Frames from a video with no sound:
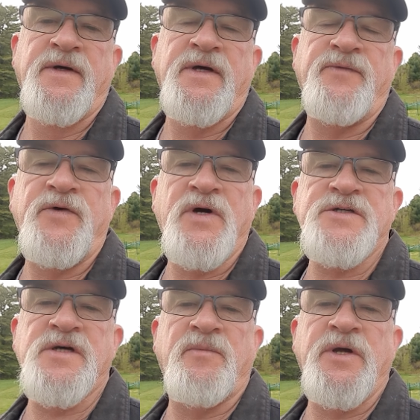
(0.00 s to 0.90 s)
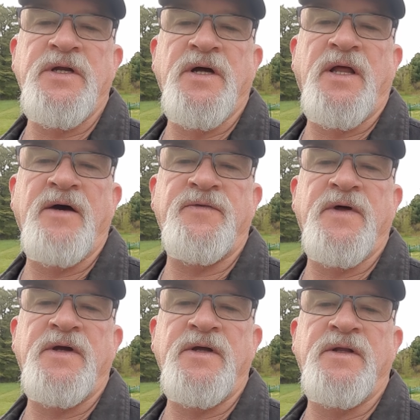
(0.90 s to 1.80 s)
If you got somebody in your life
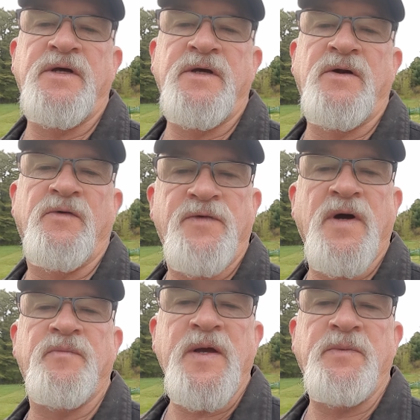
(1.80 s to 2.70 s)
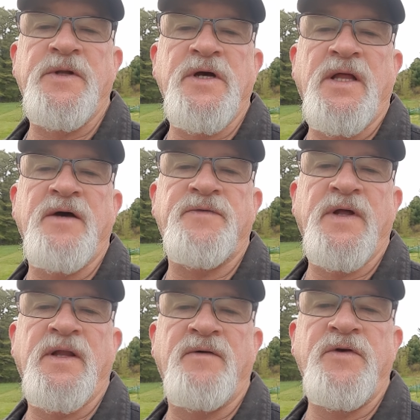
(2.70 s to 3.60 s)
that, that, you know, if you got people in your life
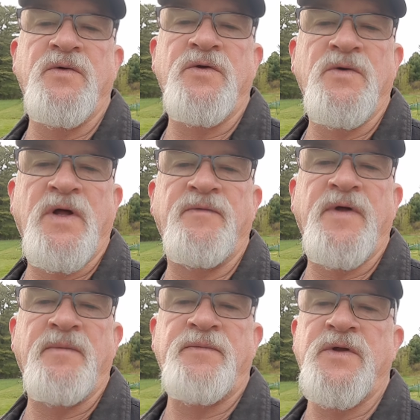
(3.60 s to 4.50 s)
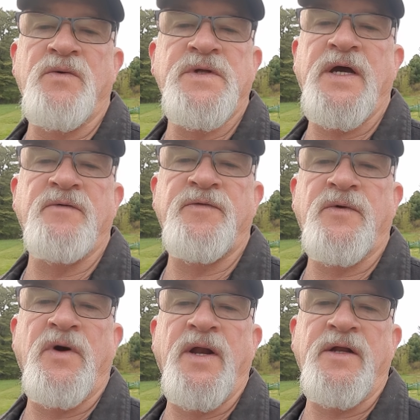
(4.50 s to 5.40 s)
that love you and you love them, don't take them for
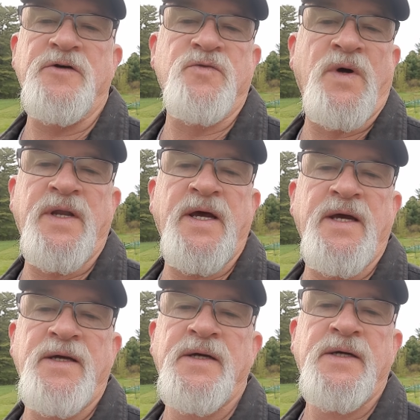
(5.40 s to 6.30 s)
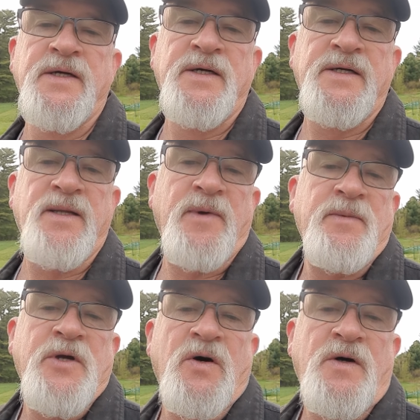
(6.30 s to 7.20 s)
granted because one day they may
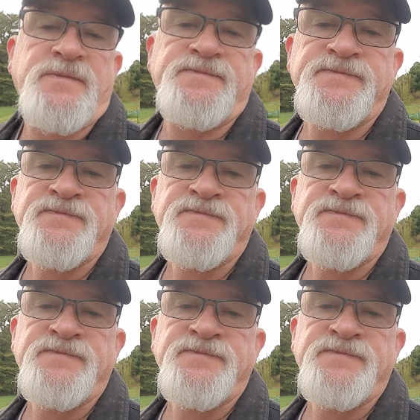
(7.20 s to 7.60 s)
be gone.